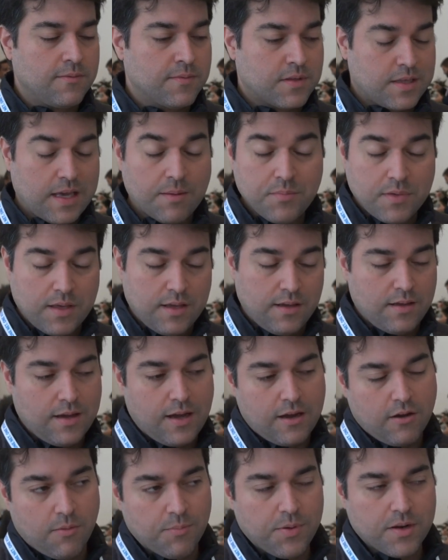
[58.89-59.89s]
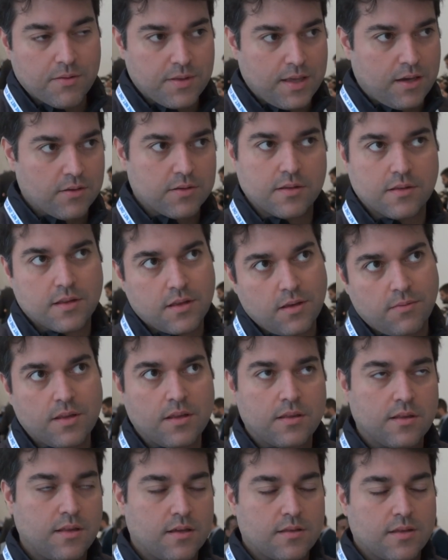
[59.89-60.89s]
some eh, a couple of thousand,
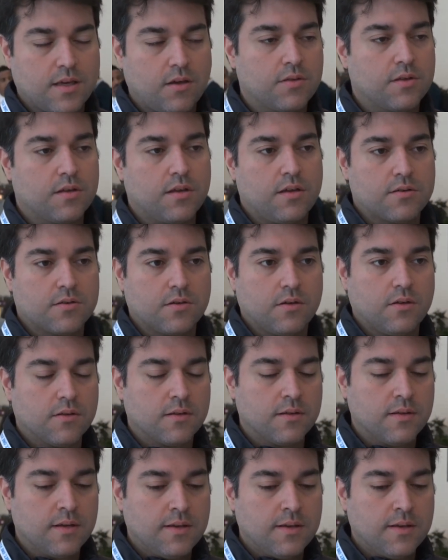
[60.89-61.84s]
seven, six thousand years old.